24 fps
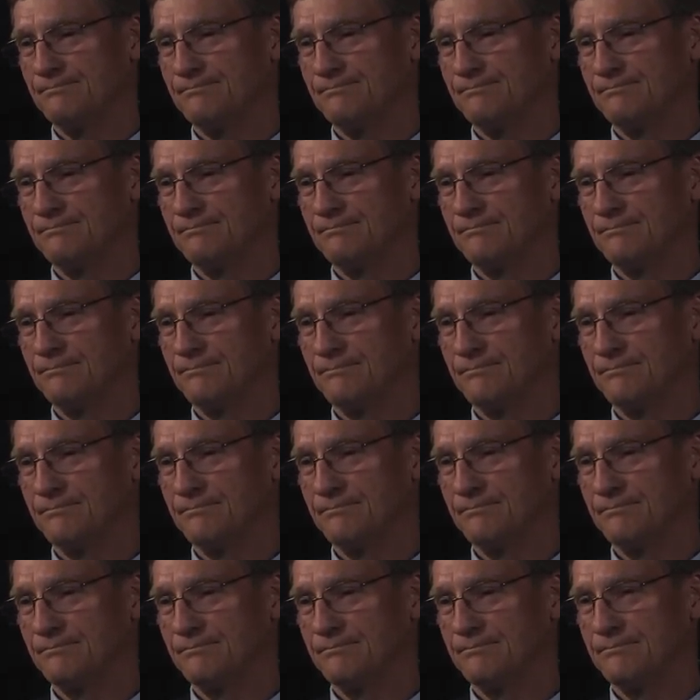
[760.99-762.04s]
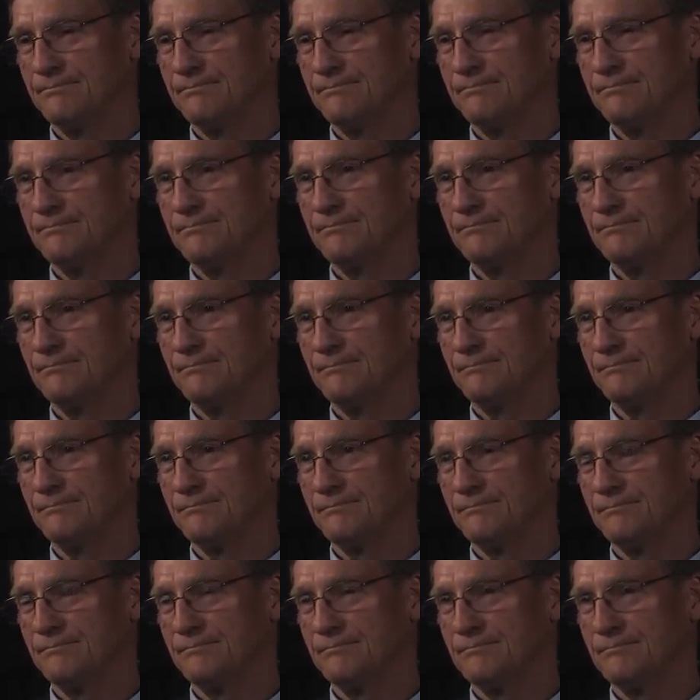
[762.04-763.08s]
Uh,
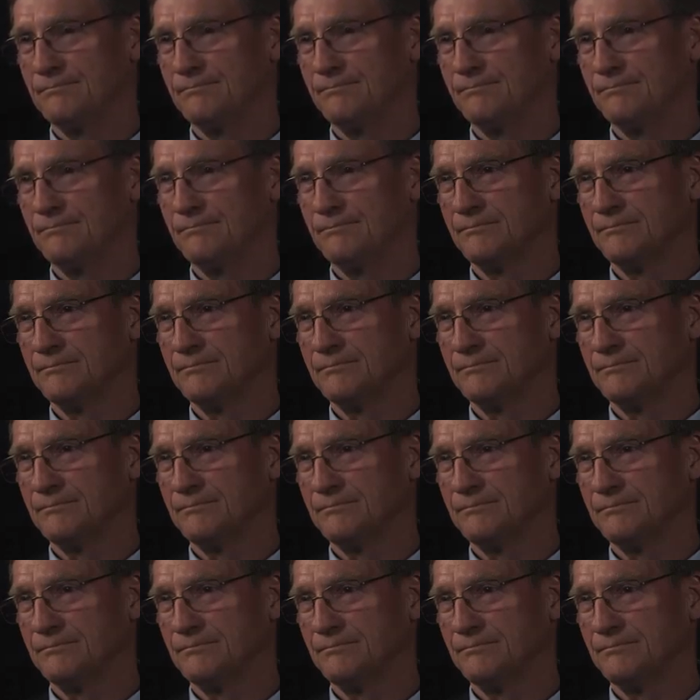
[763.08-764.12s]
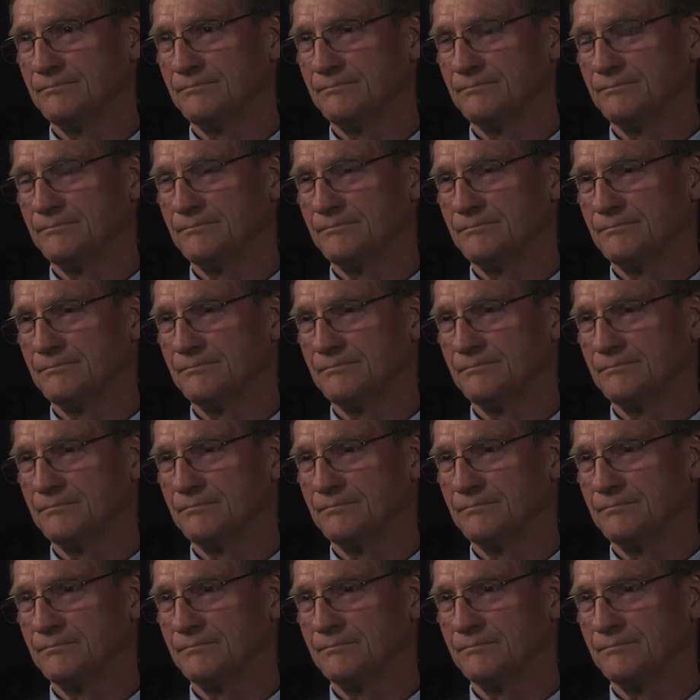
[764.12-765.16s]
once you got to uh, Tay
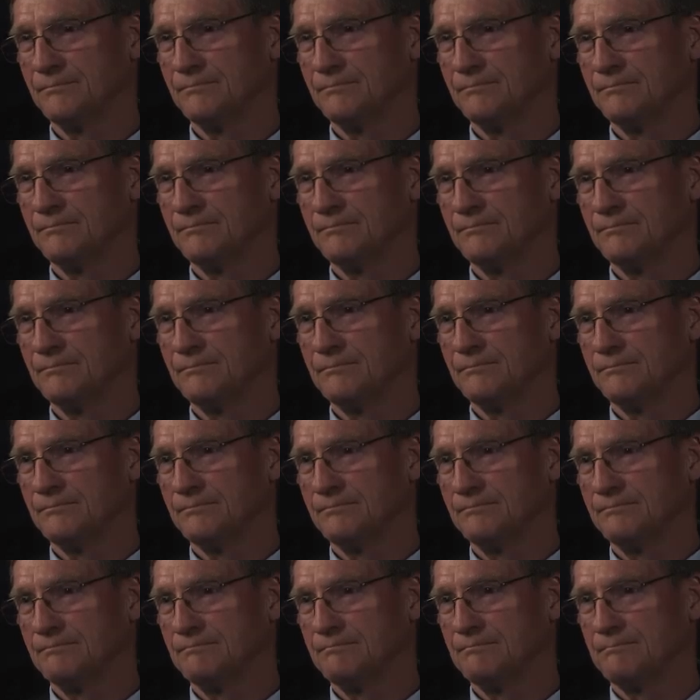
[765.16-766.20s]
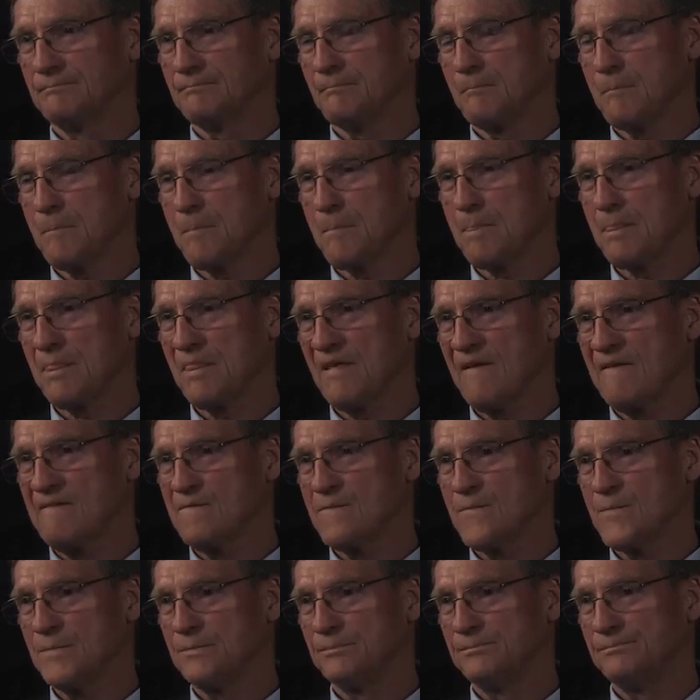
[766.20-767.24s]
Ninh, uh, tell me what your
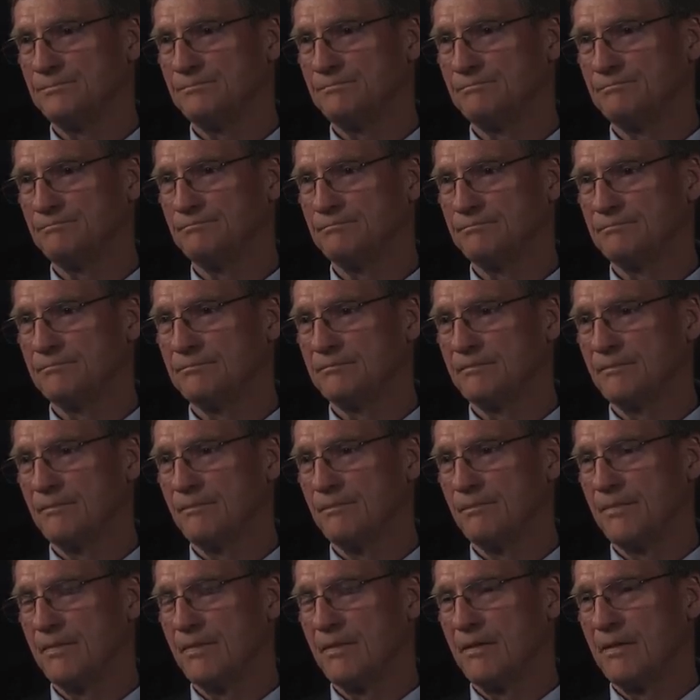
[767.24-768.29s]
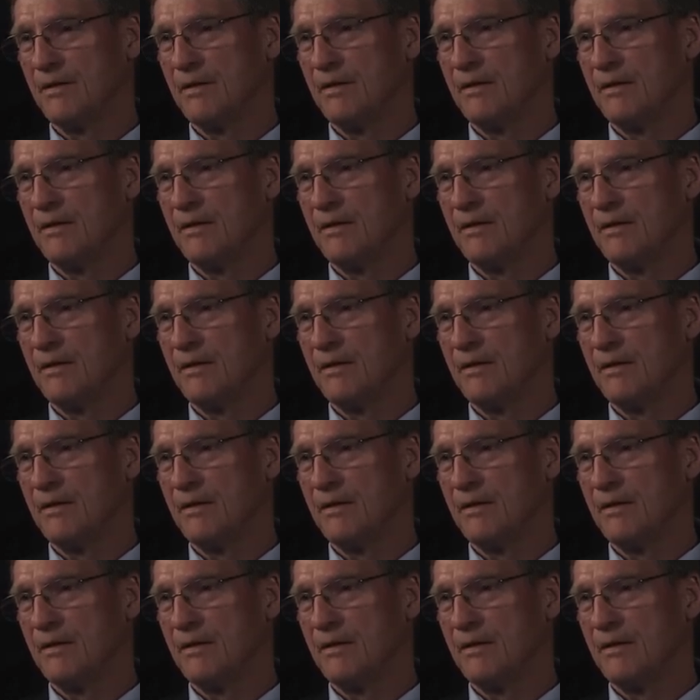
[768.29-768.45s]
initial duties were.